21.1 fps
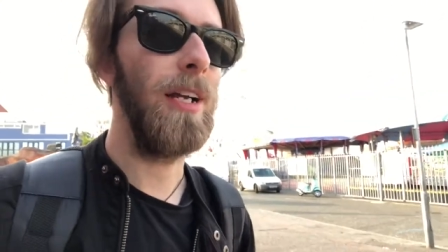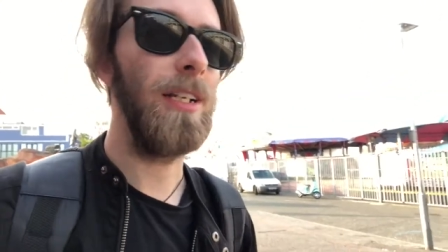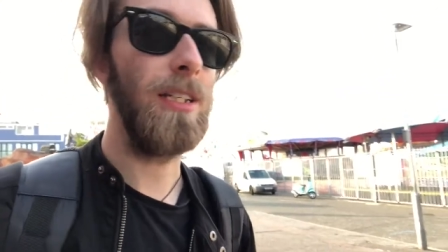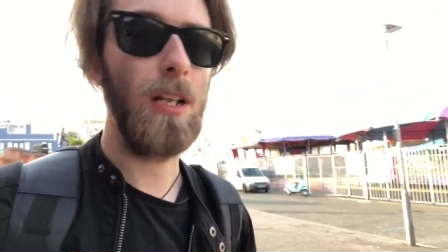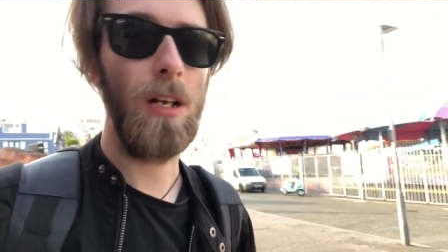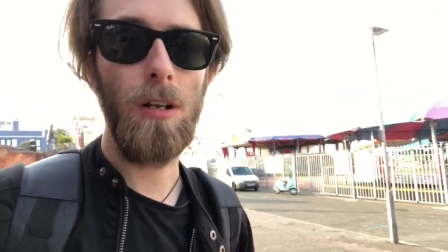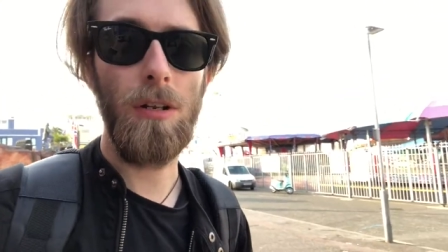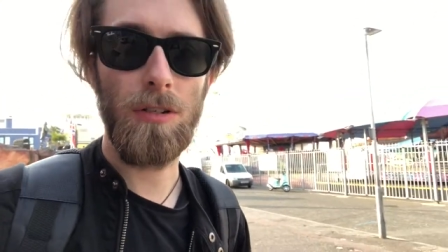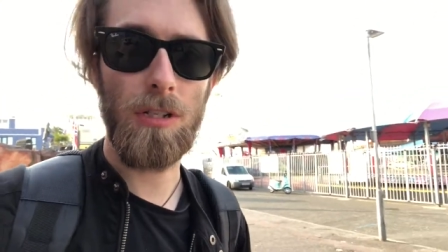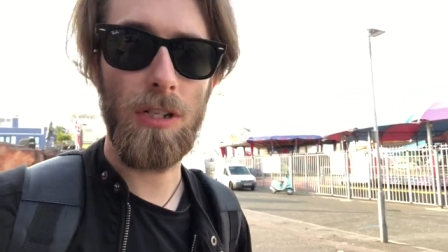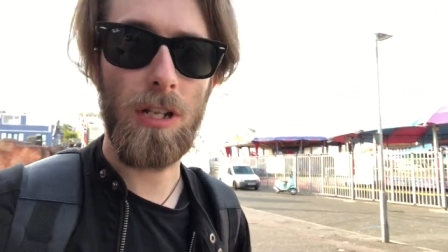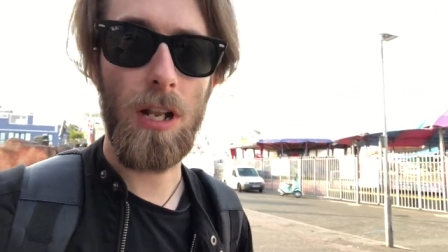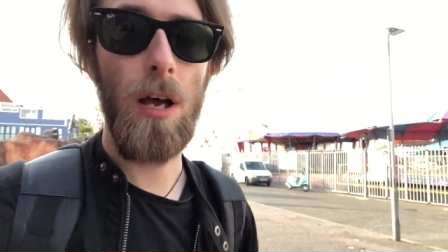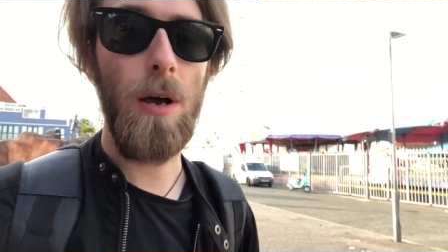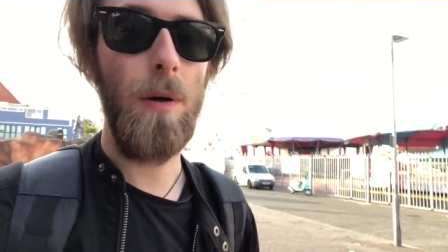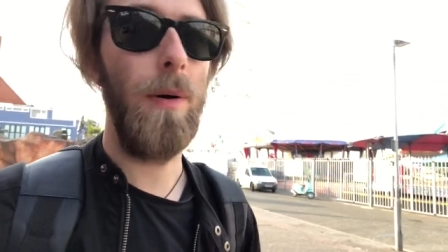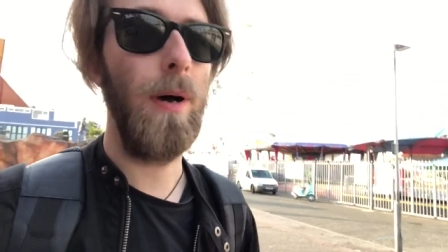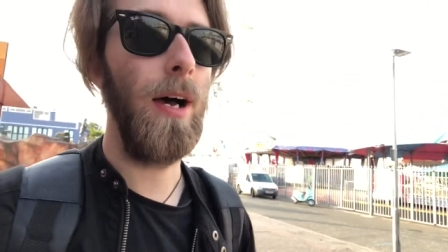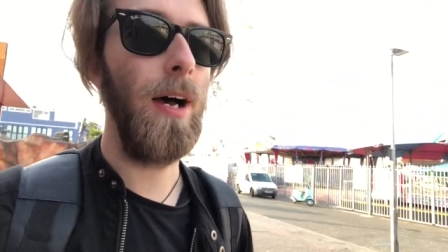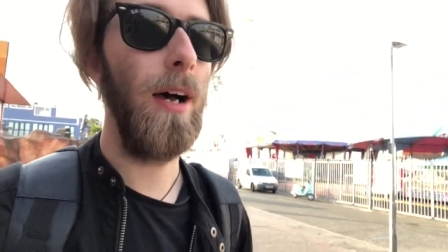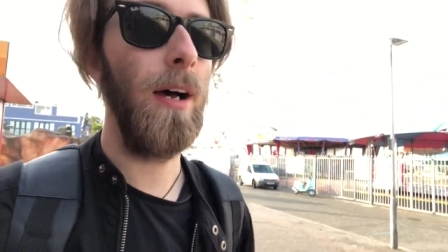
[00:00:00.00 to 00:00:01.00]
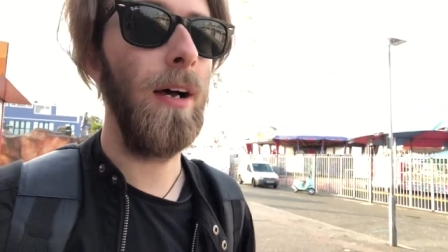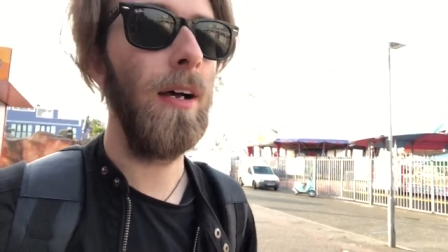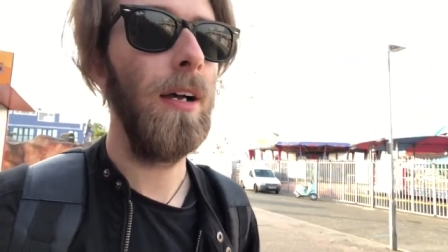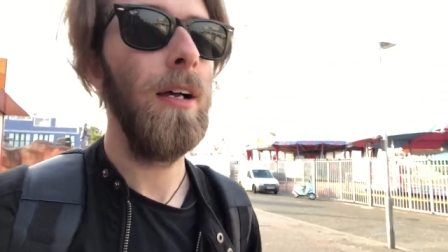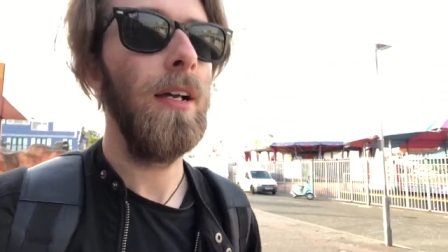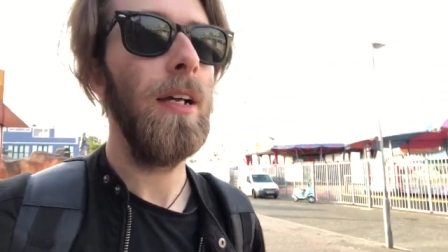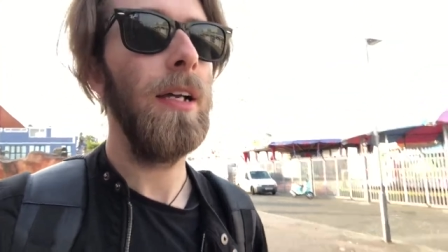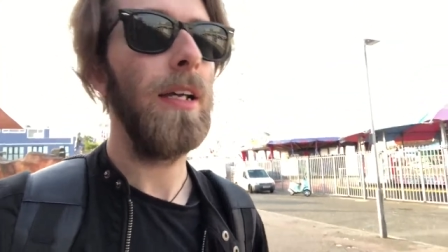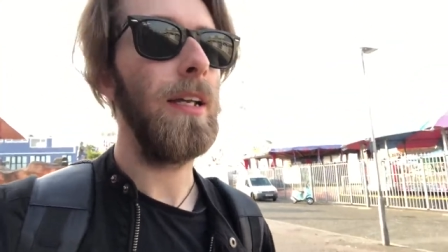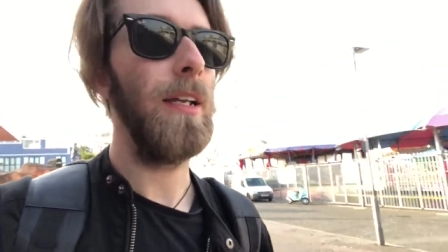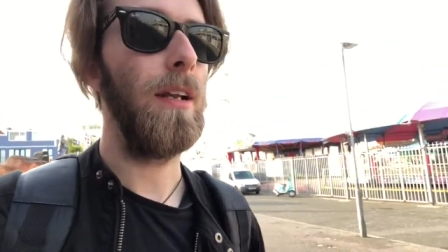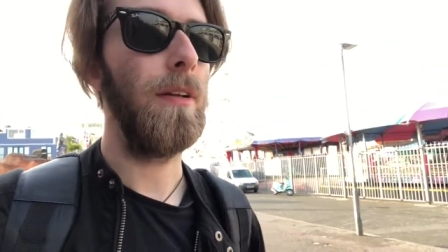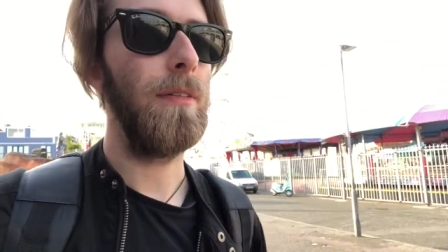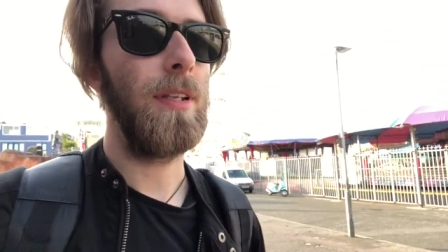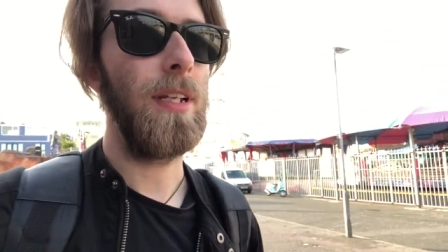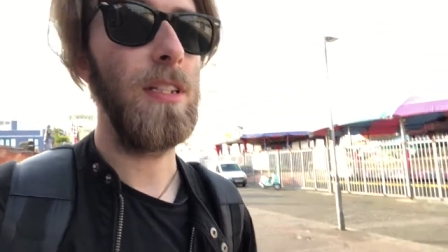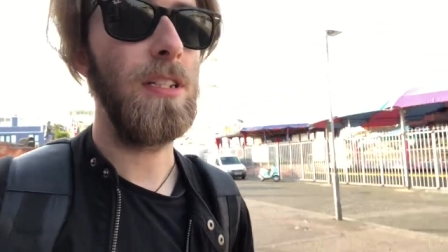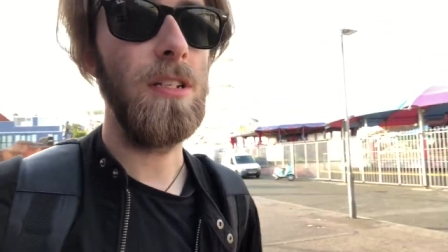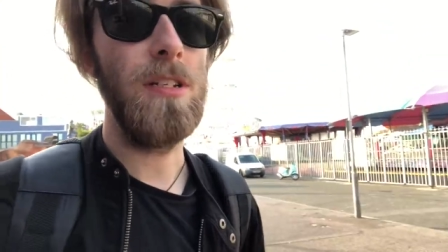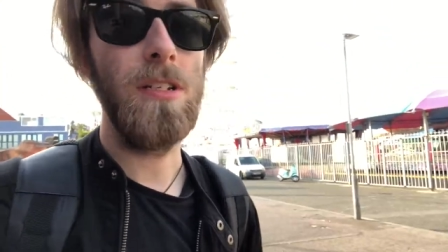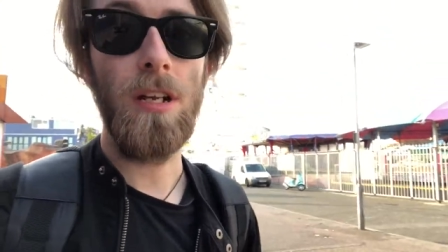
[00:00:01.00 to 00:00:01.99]
It's a lot slower, you know,
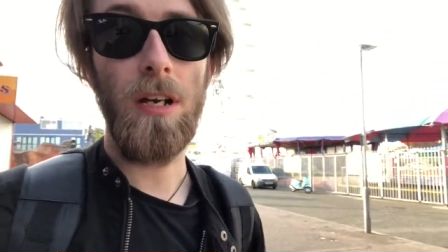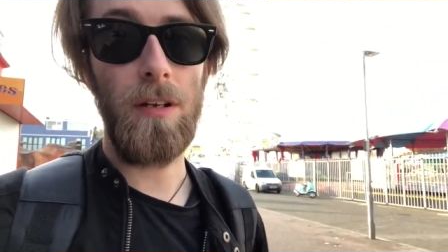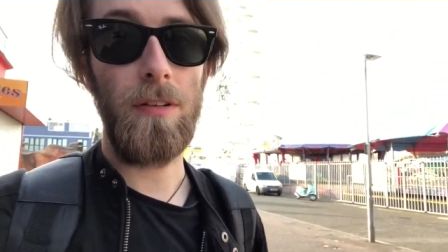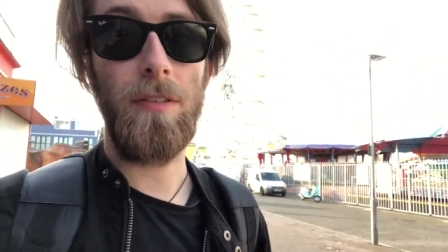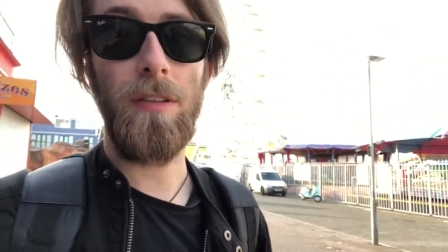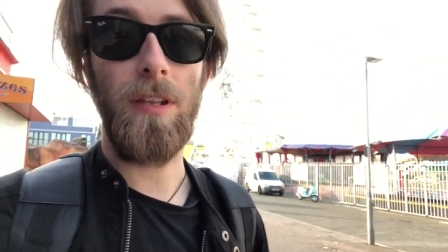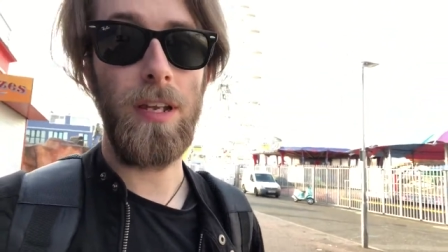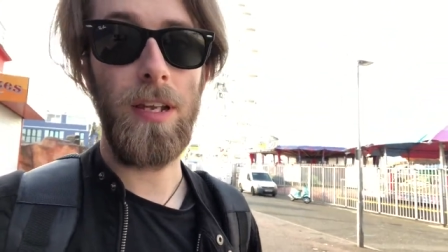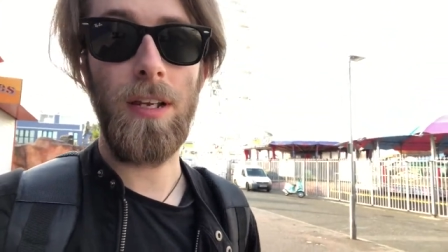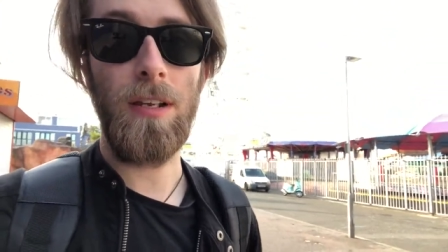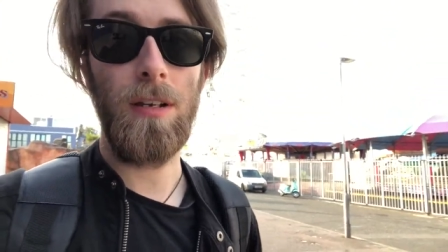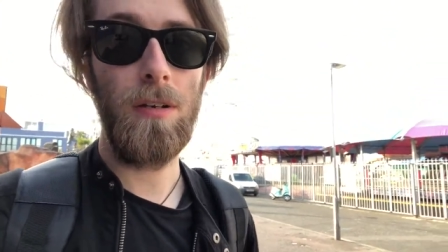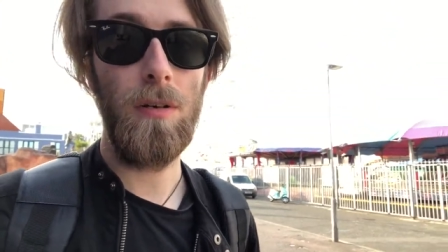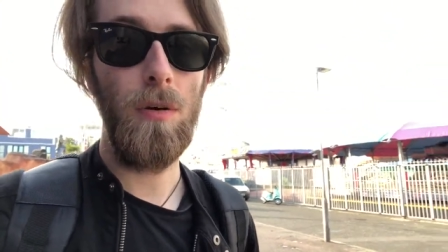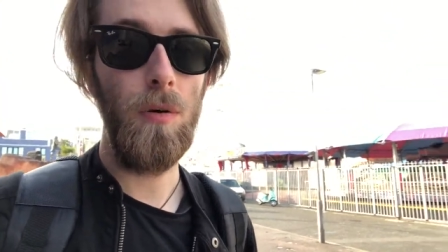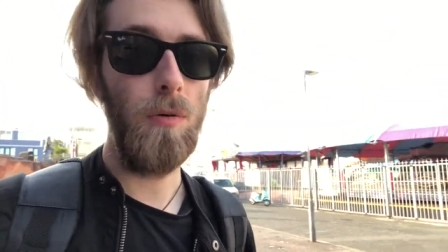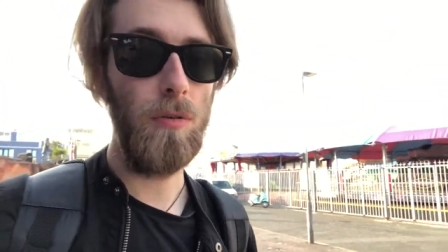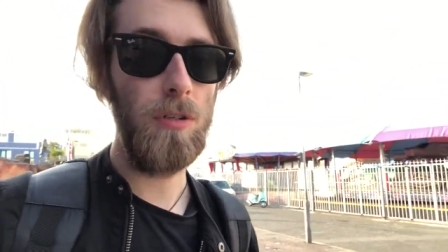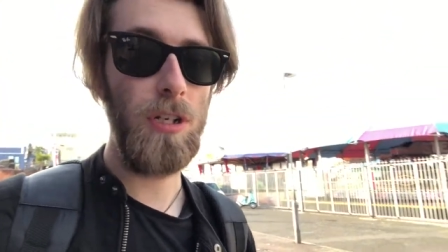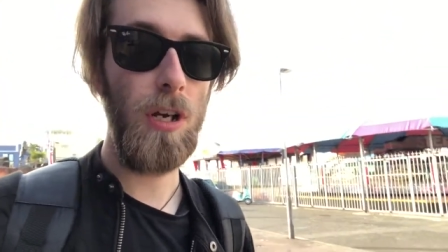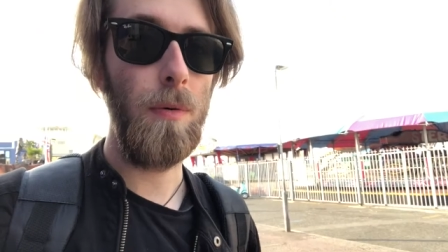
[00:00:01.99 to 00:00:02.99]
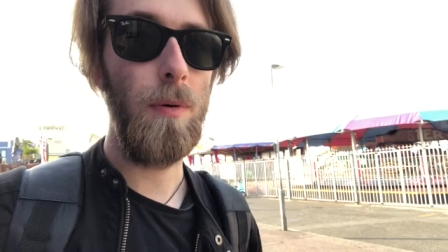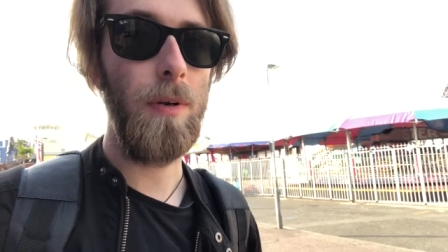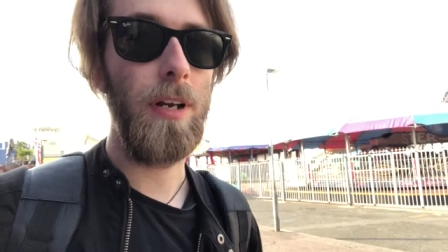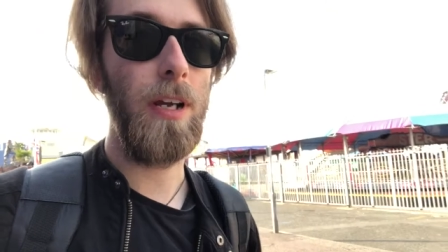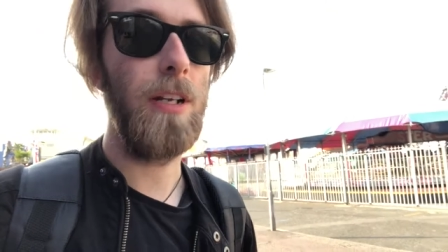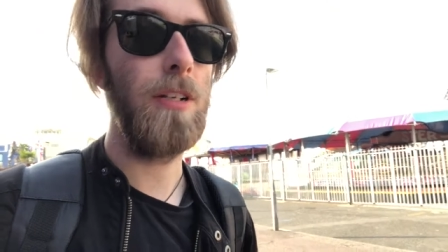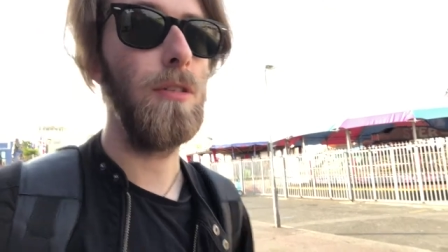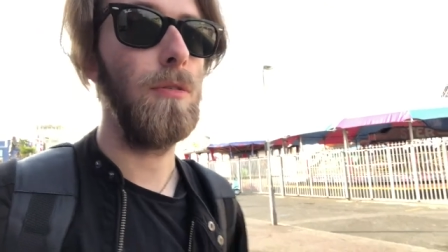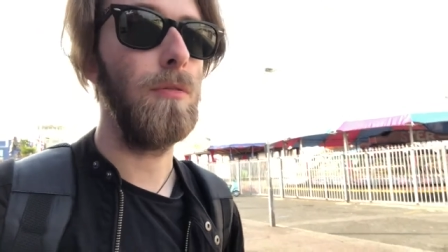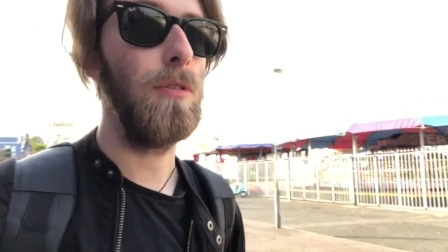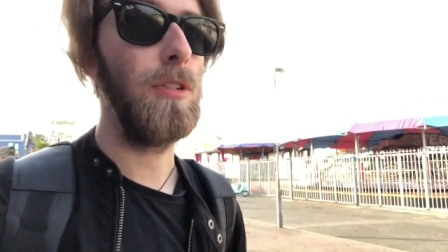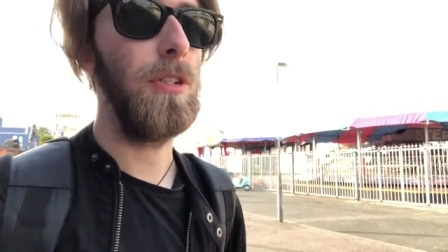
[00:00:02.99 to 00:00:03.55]
there's nothing auto on it at all,